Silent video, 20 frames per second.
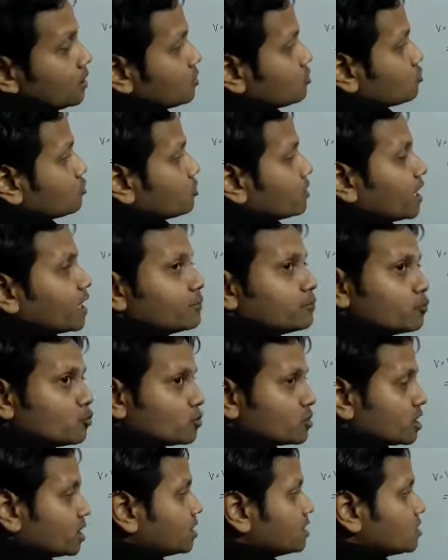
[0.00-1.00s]
so that
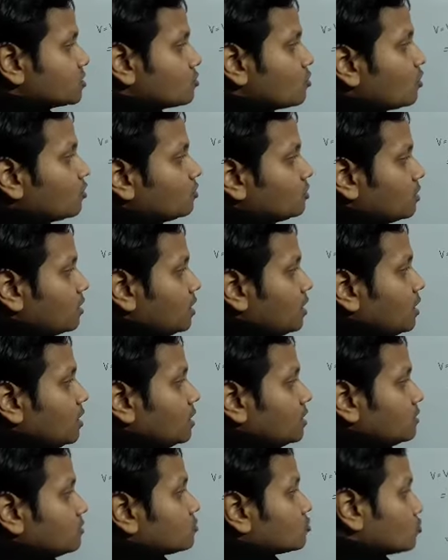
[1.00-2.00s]
portion is gone.
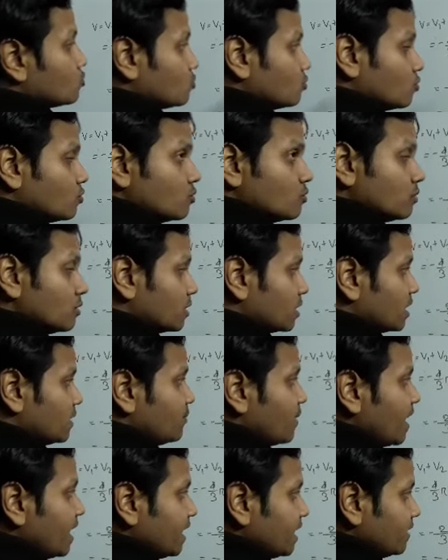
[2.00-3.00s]
So
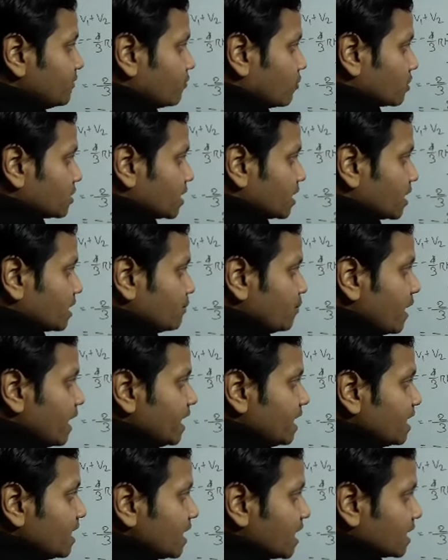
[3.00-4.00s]
remaining, for the
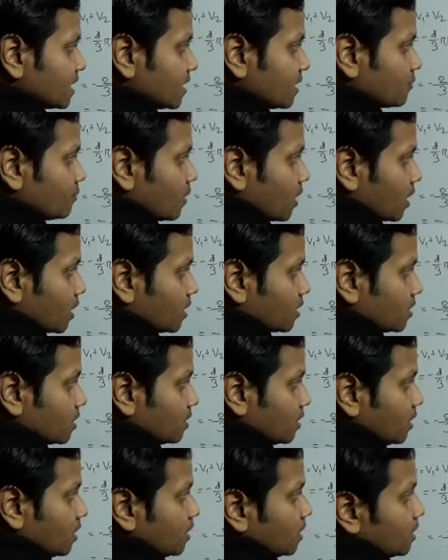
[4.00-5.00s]
remaining other part,
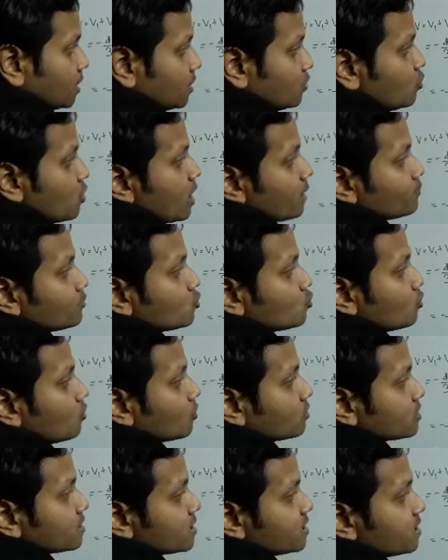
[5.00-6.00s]
you have to
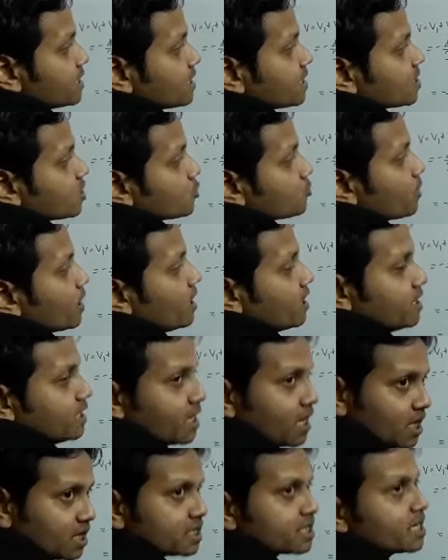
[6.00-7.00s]
consider a
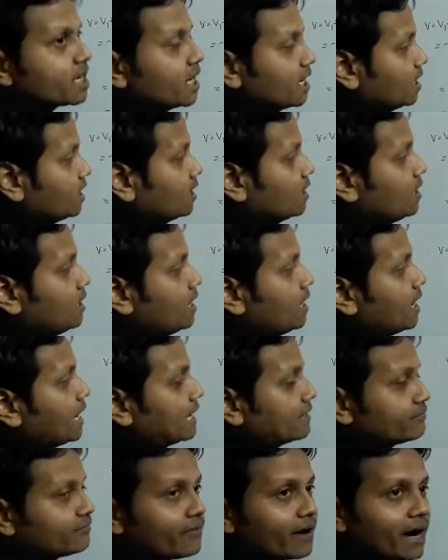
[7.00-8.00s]
spherical shell
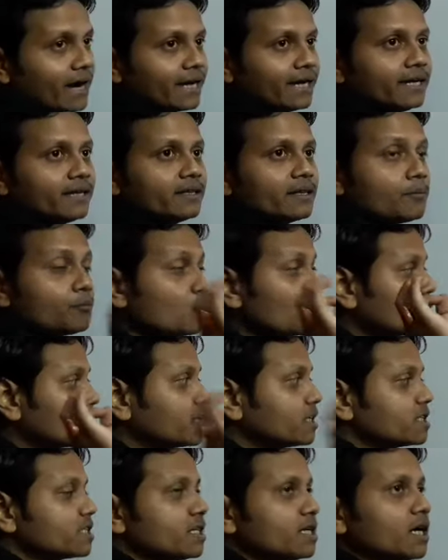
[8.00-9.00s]
and find the
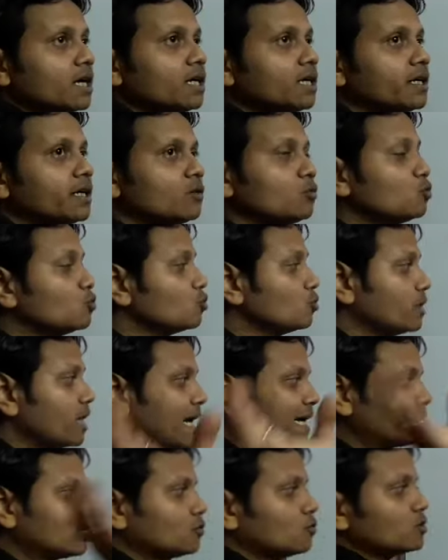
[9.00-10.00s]
potential due to
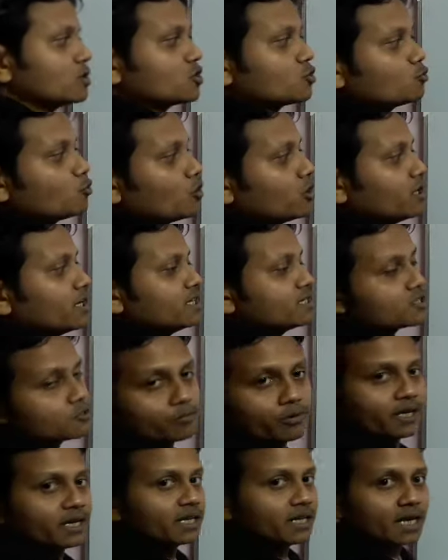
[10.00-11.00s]
that corresponding
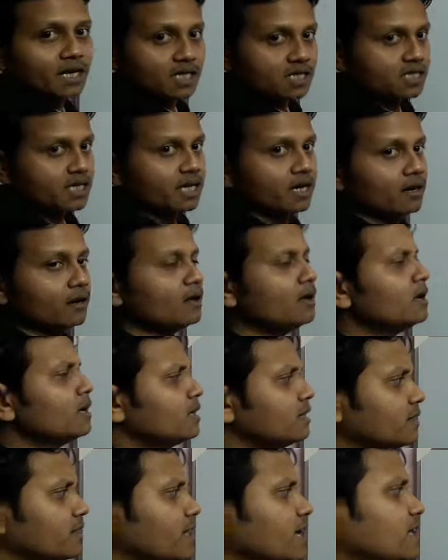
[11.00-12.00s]
spherical shell.
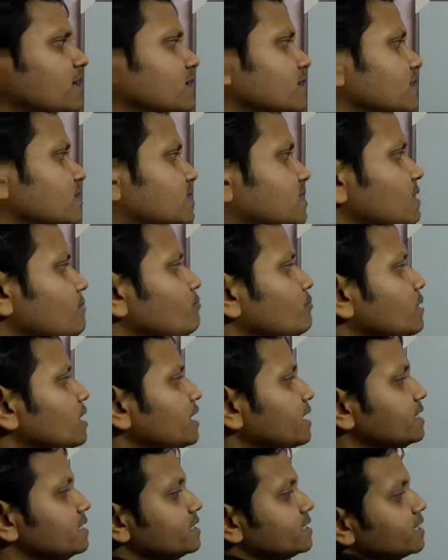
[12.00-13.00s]
Then
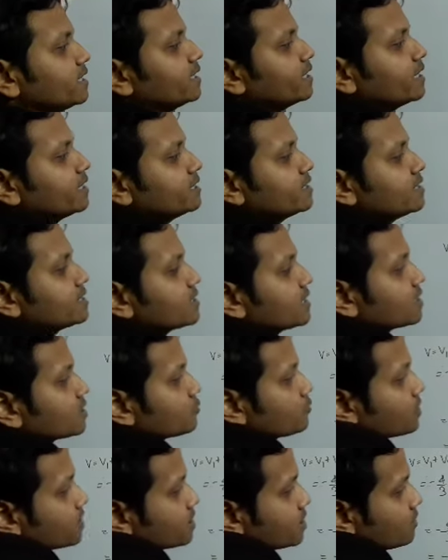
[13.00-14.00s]
simply integrate this
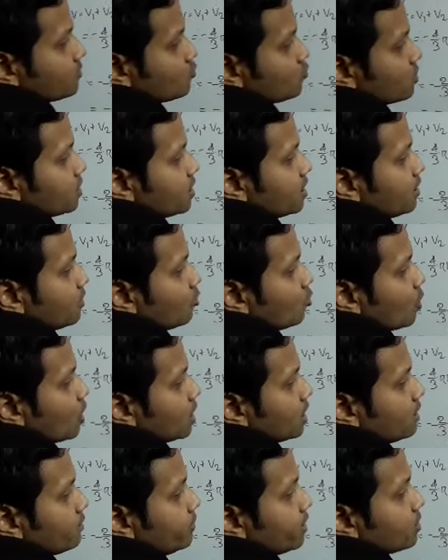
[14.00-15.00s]
expression within lower
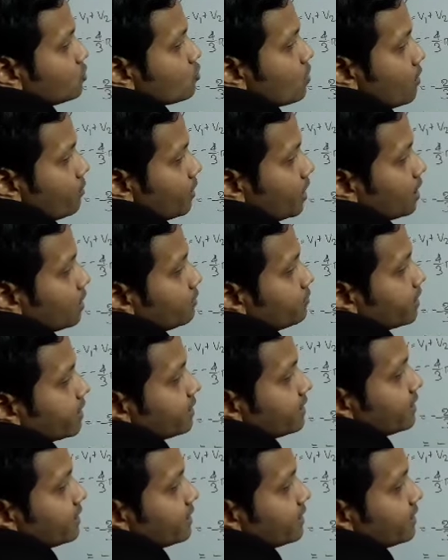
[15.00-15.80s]
limit to upper limit,